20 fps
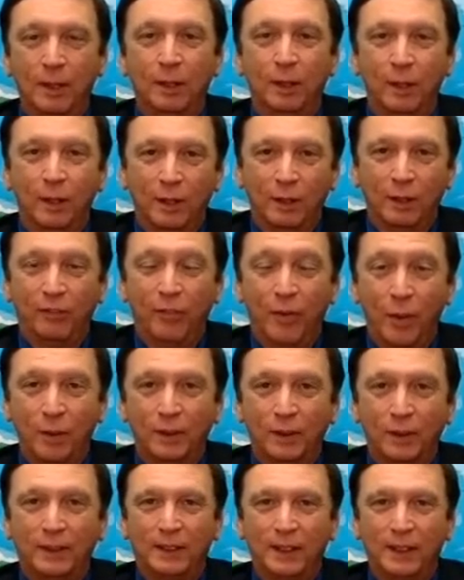Looking
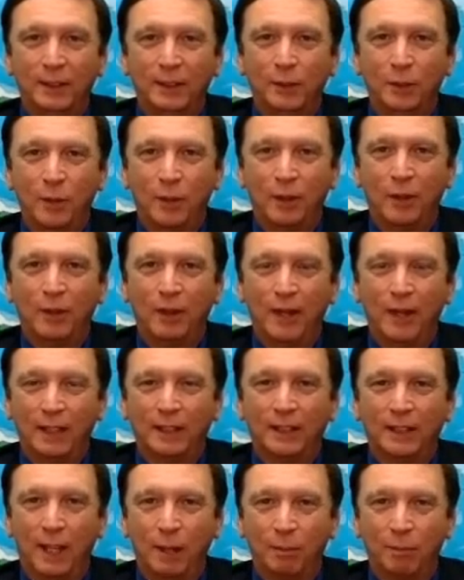forward to seeing you on our
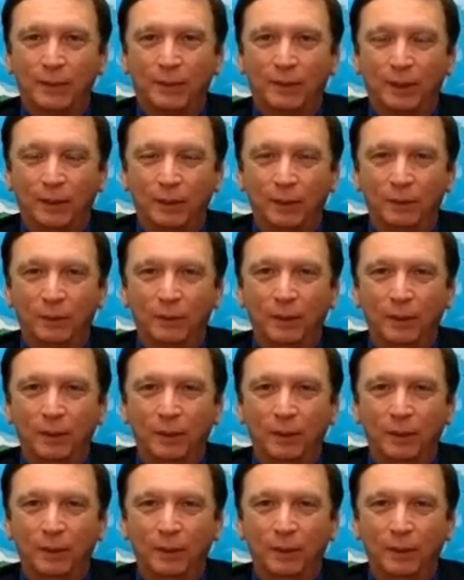next episode.